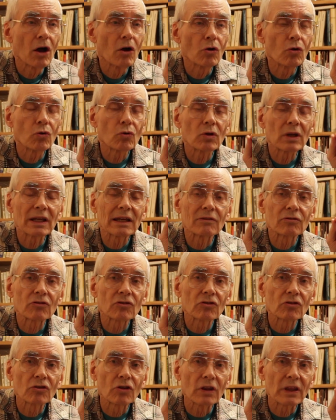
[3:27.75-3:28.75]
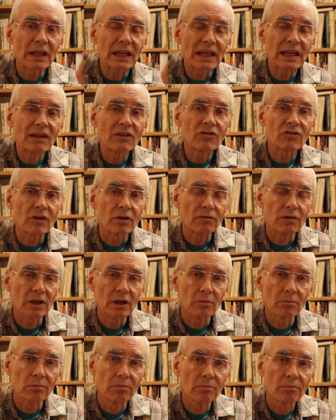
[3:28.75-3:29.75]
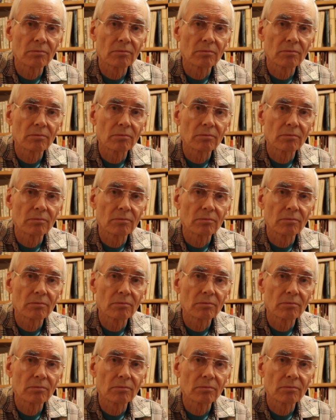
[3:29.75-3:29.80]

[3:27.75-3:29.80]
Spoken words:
who lives to the east of him.